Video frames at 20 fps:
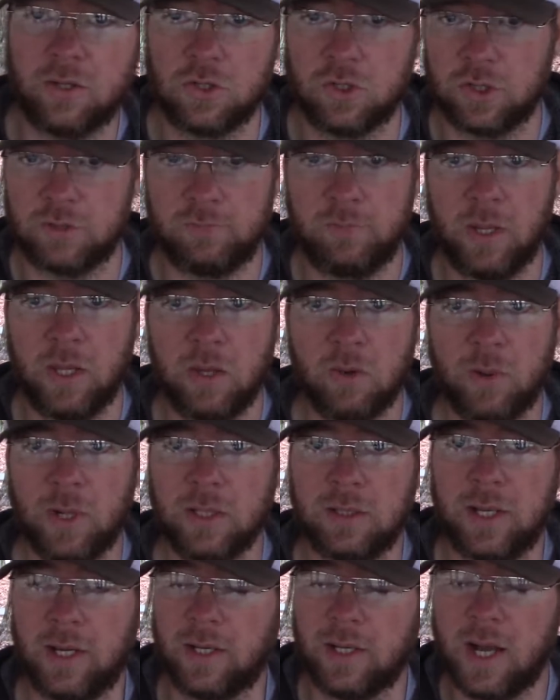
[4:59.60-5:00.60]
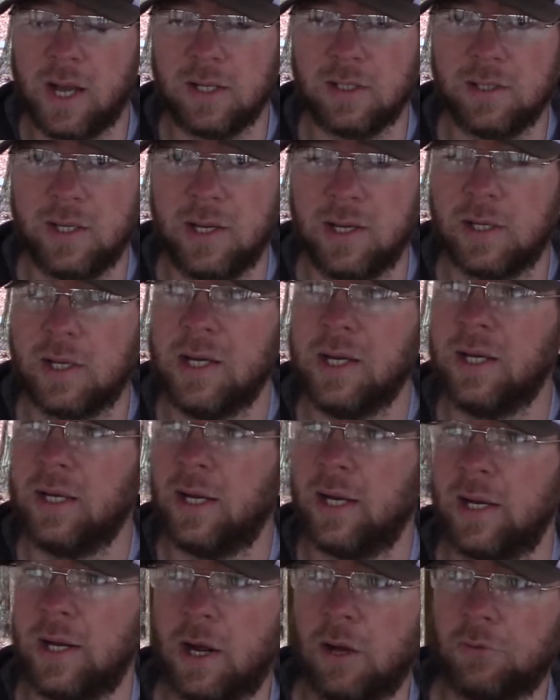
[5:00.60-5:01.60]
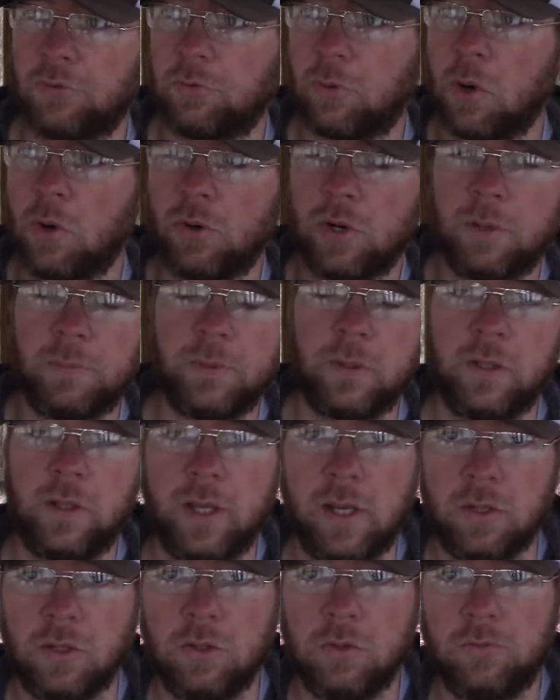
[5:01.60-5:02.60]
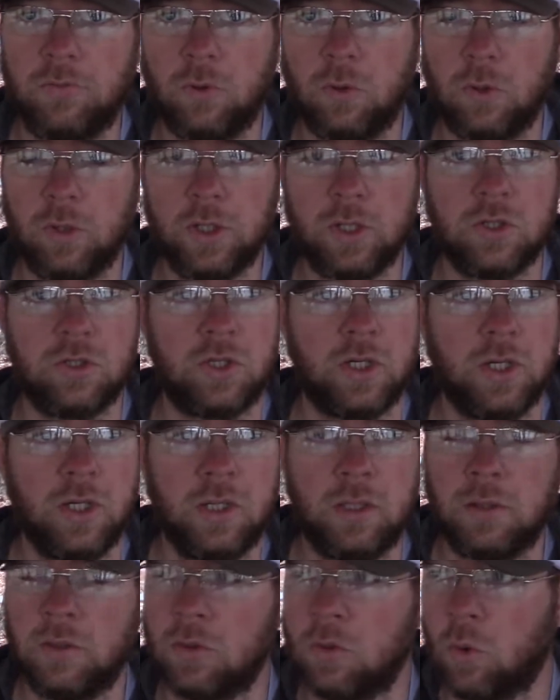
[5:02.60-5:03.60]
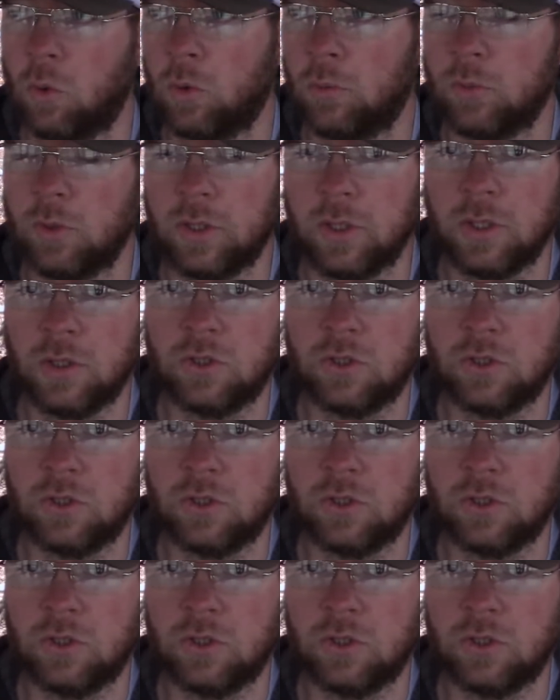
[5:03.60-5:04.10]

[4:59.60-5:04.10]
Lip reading: or just belly weight that Kitech, and I'll throw it up into that new foliage and normally